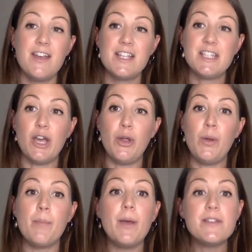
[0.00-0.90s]
So,
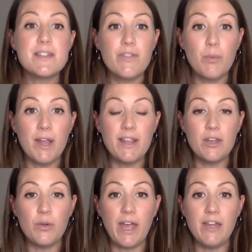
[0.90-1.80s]
most of the weight that
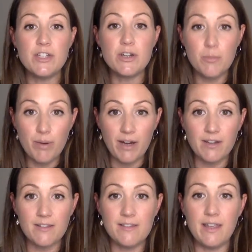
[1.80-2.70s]
you'll gain during
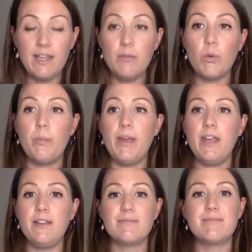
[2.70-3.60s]
pregnancy will
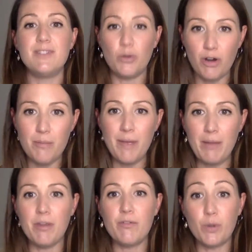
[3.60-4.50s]
be your growing
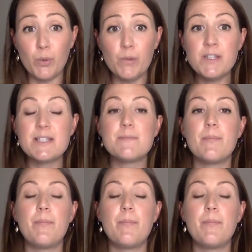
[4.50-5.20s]
baby, of course,